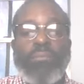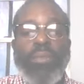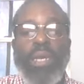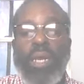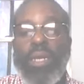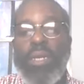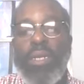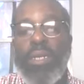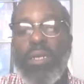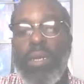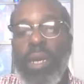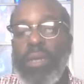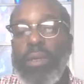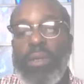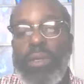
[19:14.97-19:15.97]
any
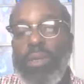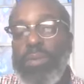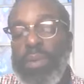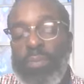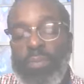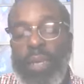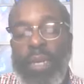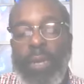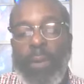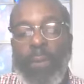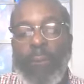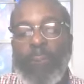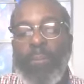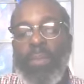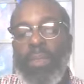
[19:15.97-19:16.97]
other human being.
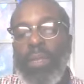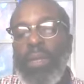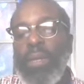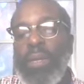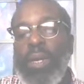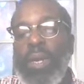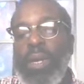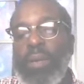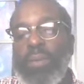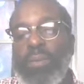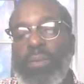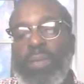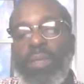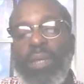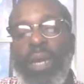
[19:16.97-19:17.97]
Uh,
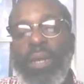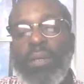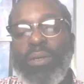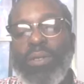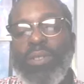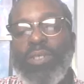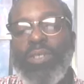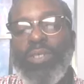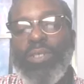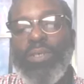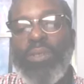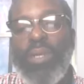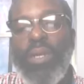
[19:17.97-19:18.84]
we're not going to just